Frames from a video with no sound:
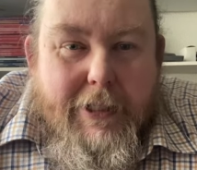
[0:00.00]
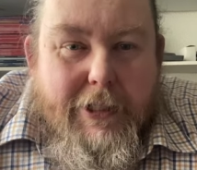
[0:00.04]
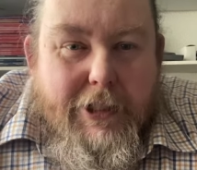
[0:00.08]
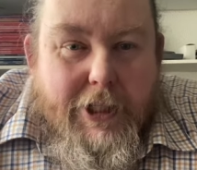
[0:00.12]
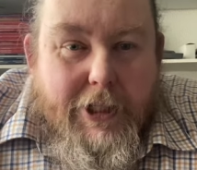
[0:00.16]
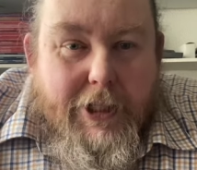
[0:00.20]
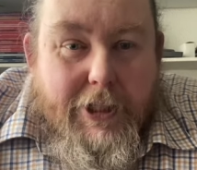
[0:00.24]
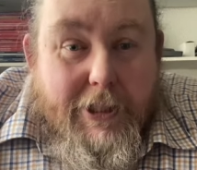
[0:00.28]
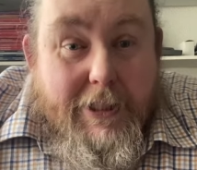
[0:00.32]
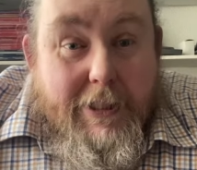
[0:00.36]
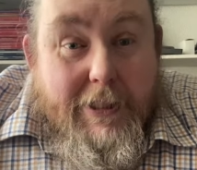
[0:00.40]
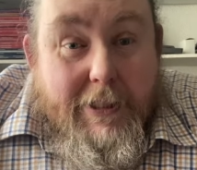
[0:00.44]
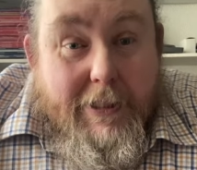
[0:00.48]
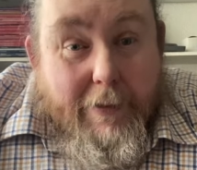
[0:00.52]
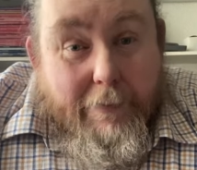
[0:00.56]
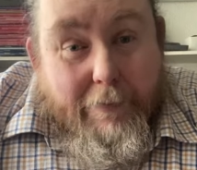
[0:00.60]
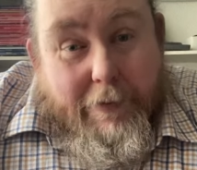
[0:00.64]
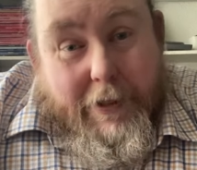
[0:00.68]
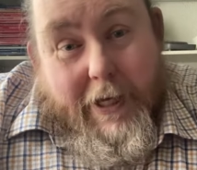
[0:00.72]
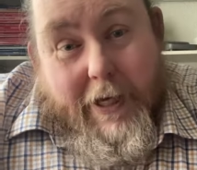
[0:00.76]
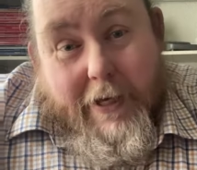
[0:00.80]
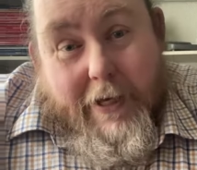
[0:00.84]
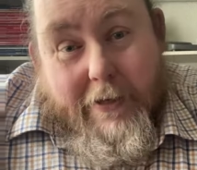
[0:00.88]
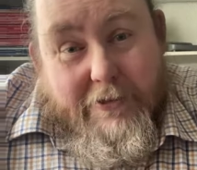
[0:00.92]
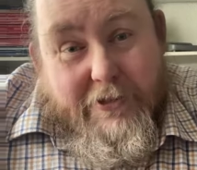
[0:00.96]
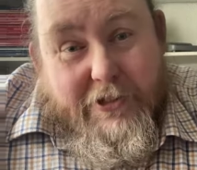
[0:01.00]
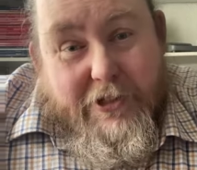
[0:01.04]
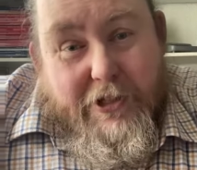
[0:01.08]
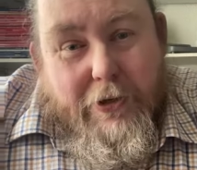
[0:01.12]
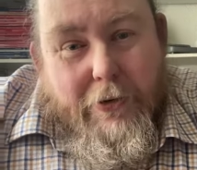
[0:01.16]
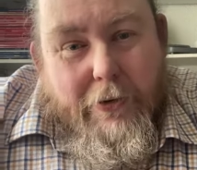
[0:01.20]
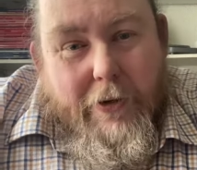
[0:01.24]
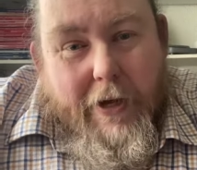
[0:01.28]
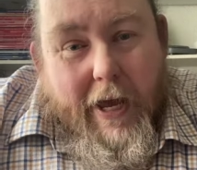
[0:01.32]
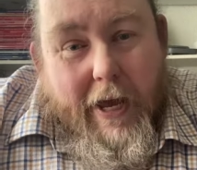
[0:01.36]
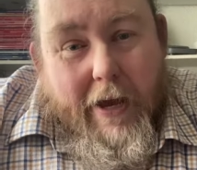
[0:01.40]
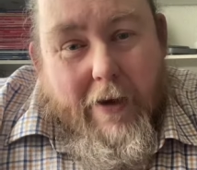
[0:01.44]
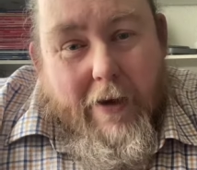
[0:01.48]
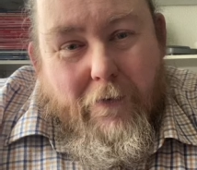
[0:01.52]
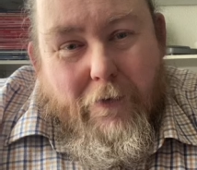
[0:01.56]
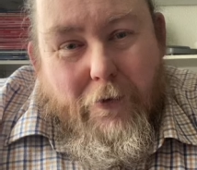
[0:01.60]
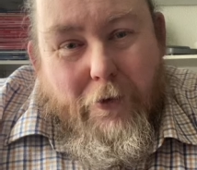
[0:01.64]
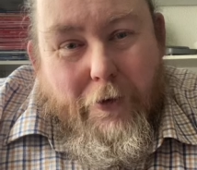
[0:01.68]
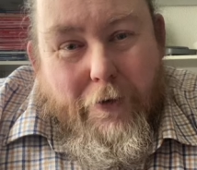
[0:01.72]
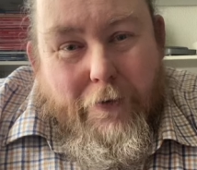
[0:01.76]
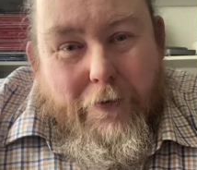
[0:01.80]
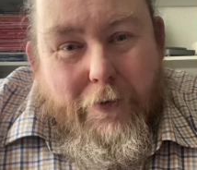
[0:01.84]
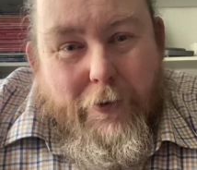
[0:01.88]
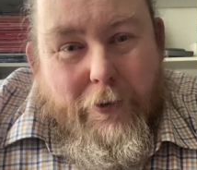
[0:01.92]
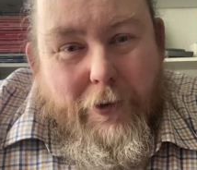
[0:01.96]
So this is something else to look out
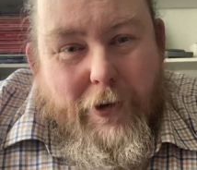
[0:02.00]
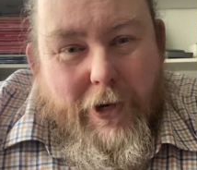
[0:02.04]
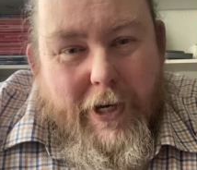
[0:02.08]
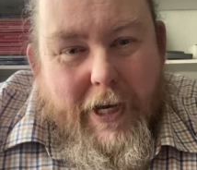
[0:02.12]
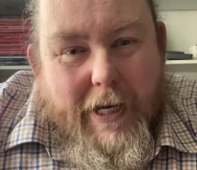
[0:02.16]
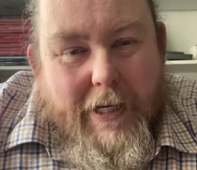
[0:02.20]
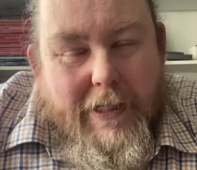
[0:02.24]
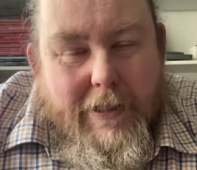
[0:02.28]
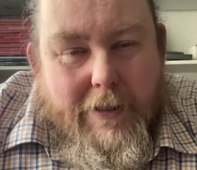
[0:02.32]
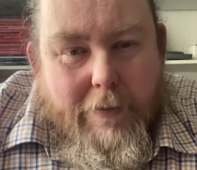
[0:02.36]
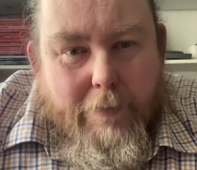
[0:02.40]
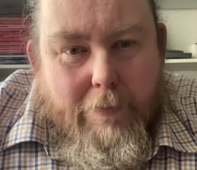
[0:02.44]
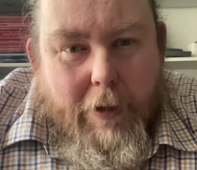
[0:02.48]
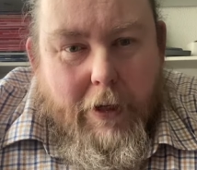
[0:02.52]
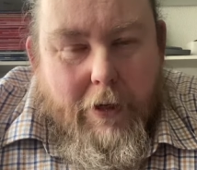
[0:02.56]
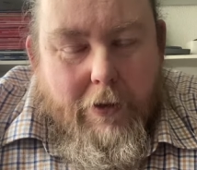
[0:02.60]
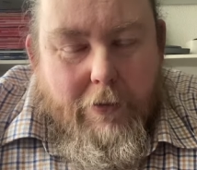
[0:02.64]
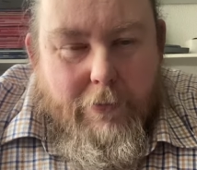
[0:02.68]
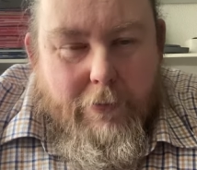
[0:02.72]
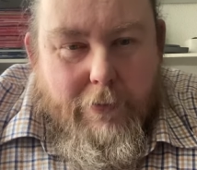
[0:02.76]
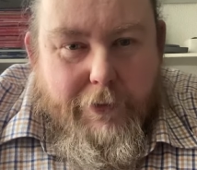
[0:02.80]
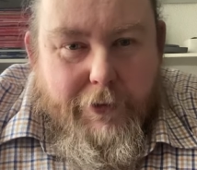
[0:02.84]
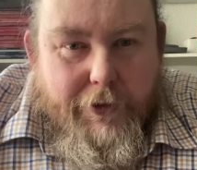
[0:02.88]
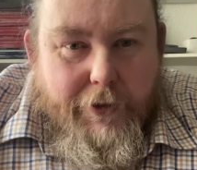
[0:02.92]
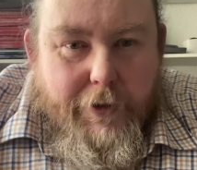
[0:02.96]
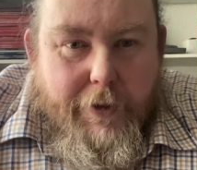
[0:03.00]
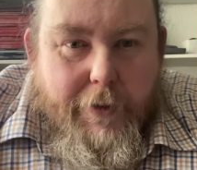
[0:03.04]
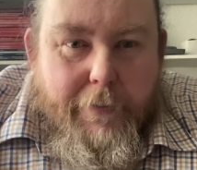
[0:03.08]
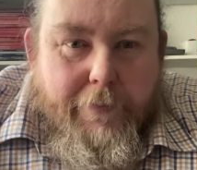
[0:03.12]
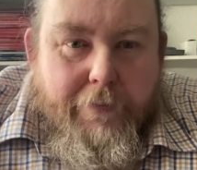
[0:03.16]
for if you're collecting buckles.